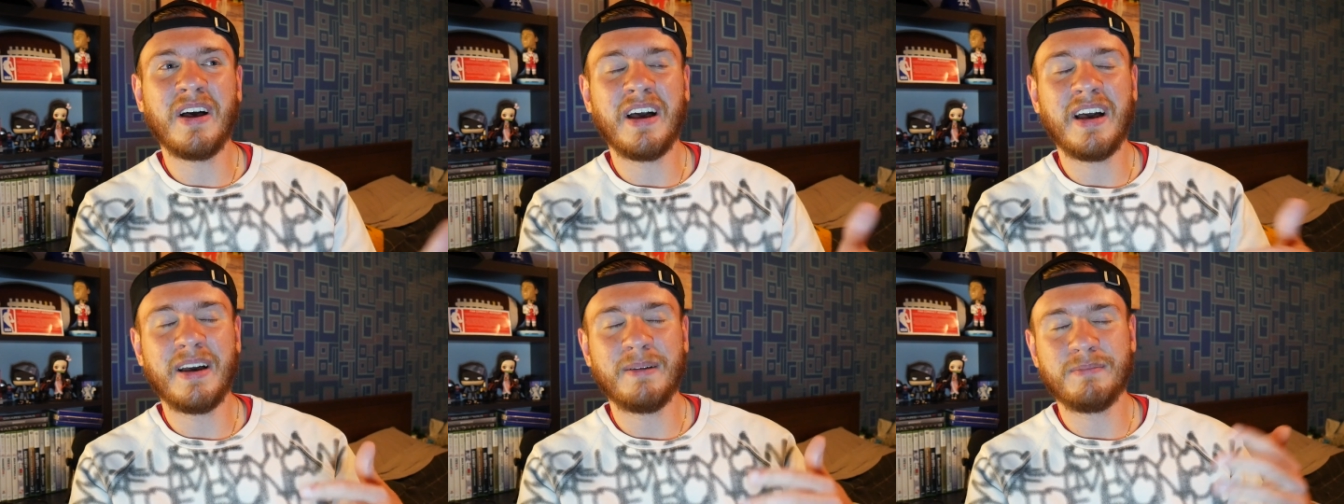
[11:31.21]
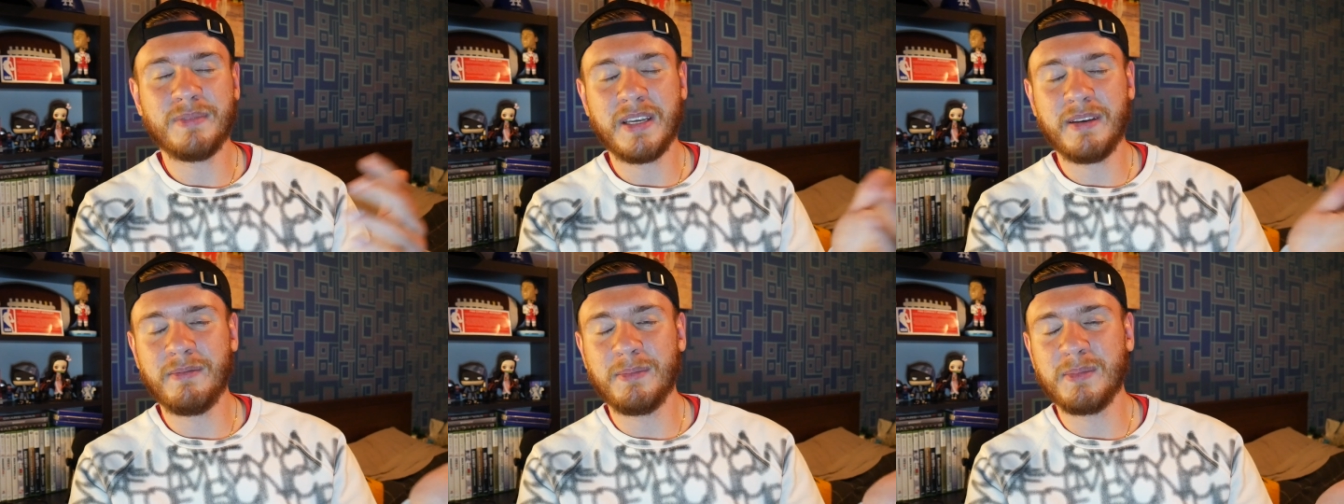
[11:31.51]
Uh,
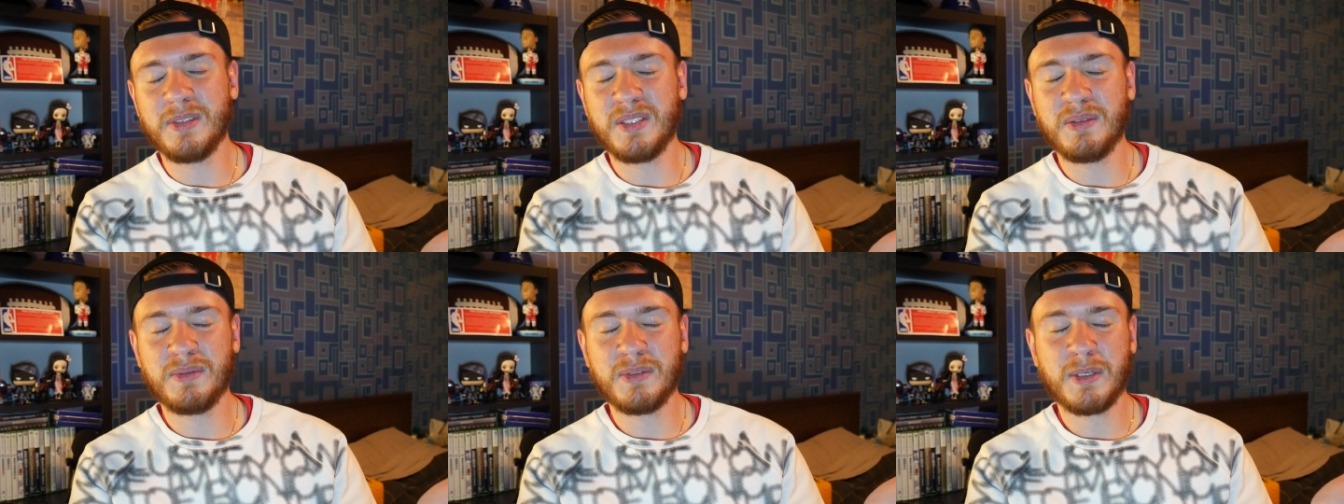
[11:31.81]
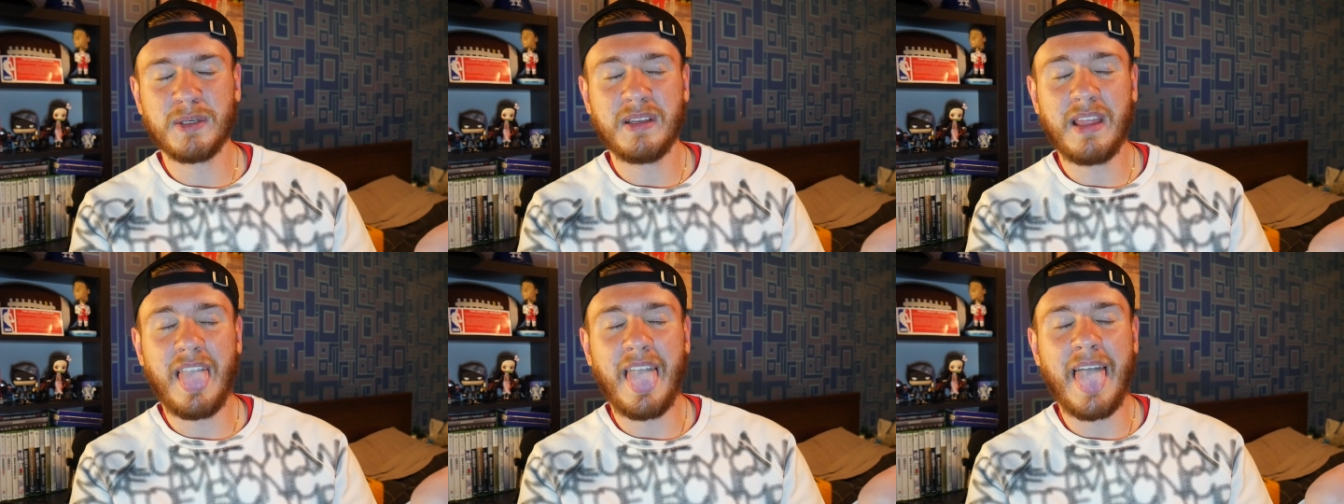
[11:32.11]
give him
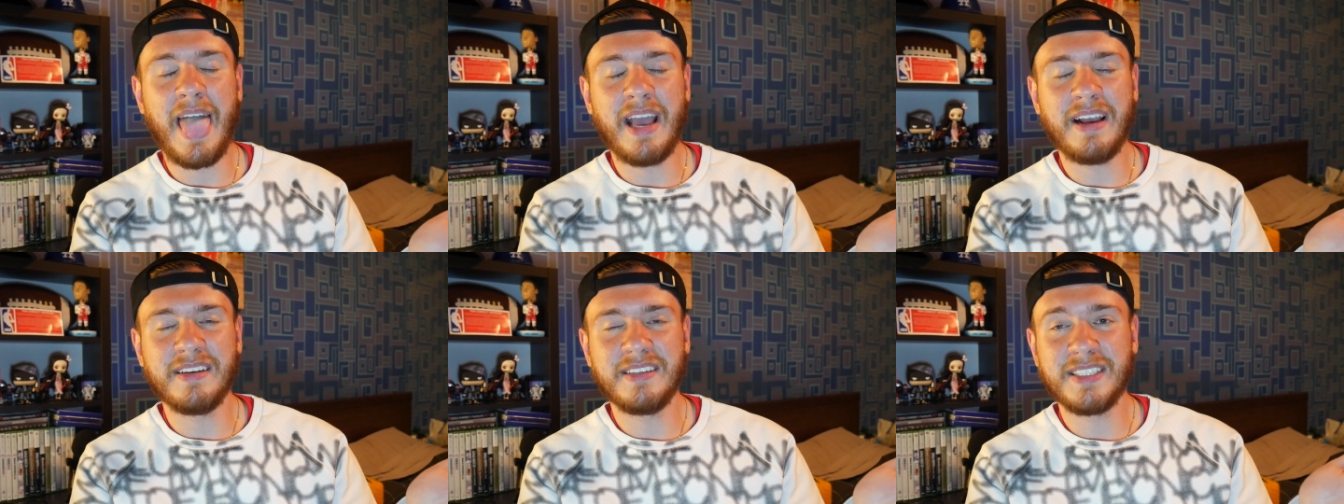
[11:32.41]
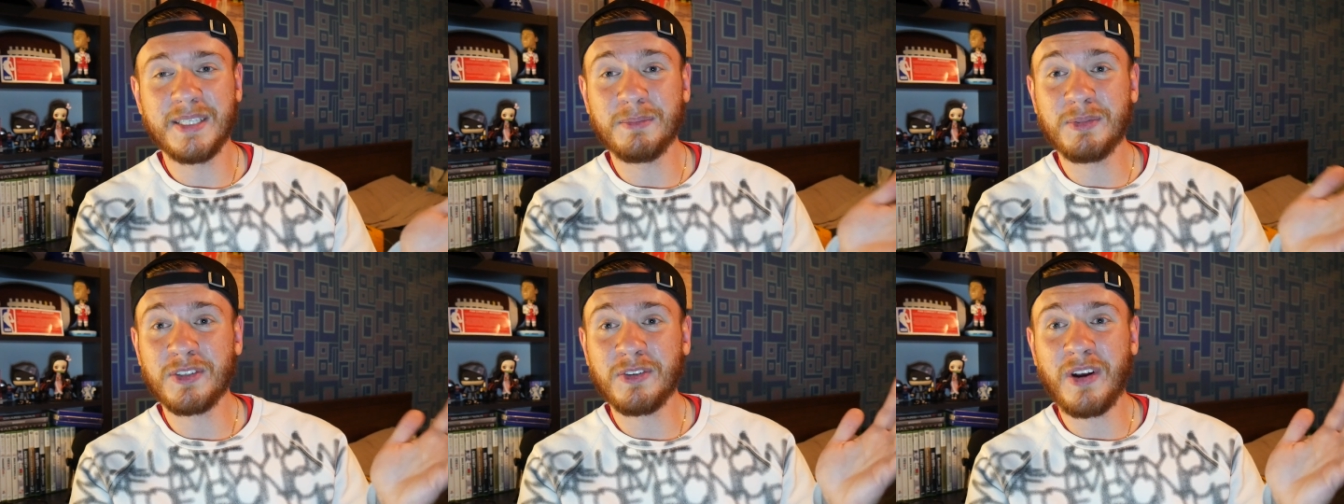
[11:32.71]
uh,
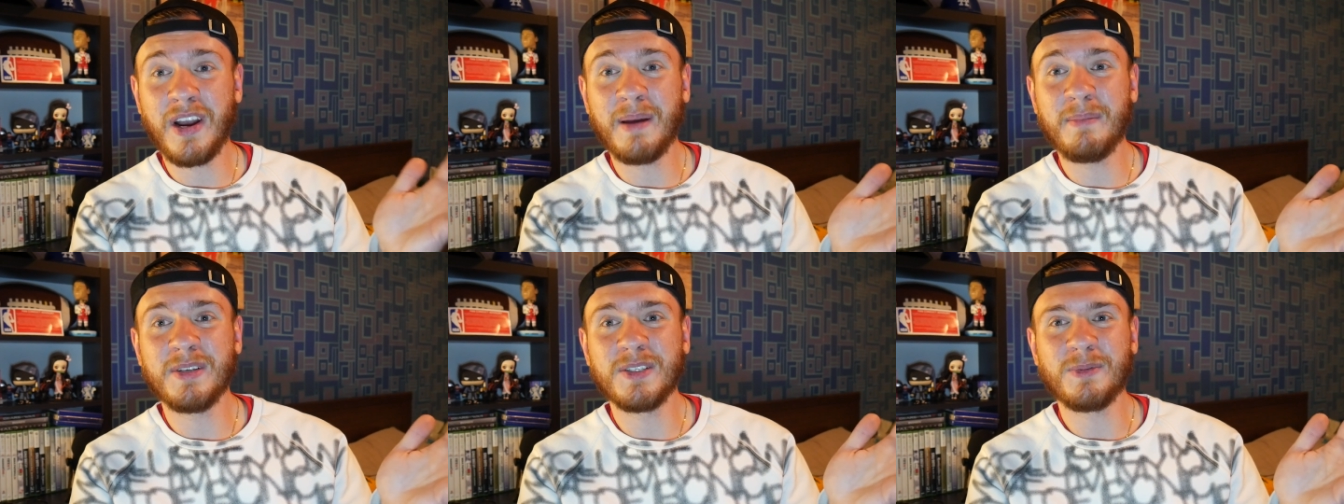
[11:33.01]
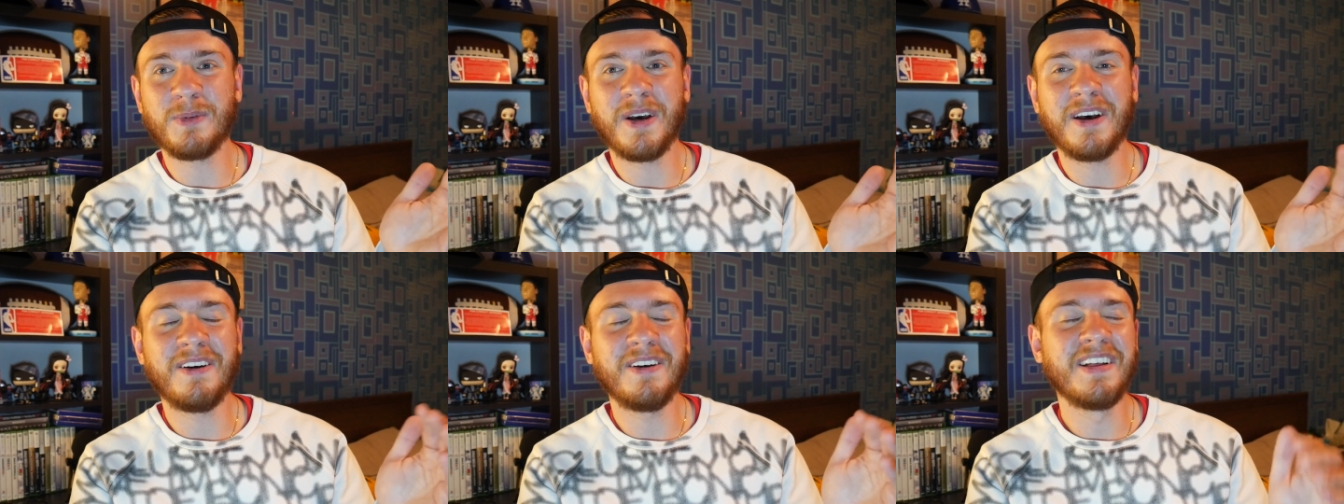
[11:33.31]
subscribe as
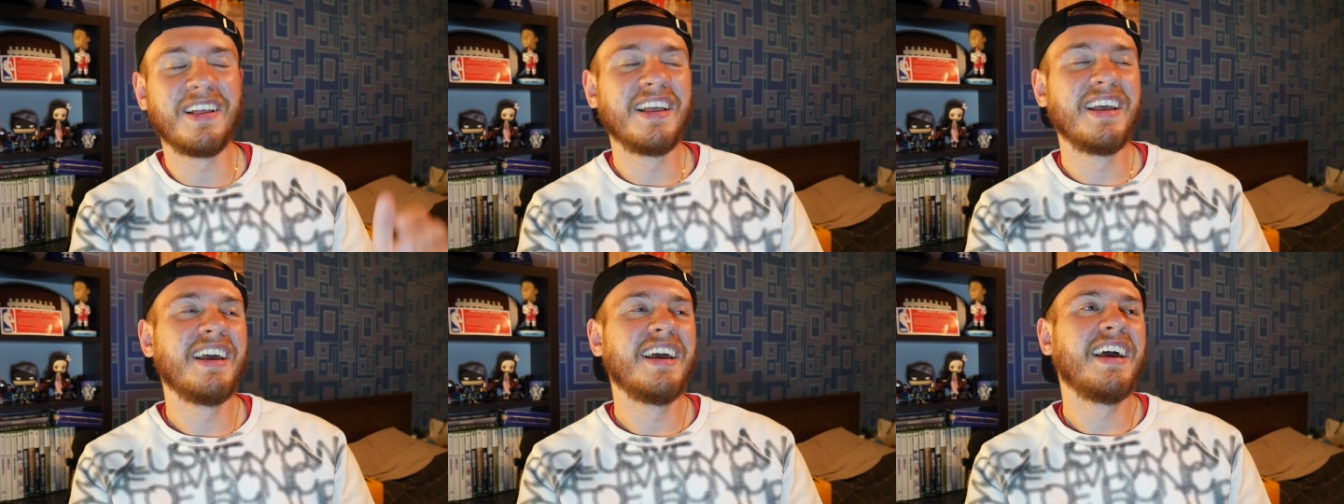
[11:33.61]
well.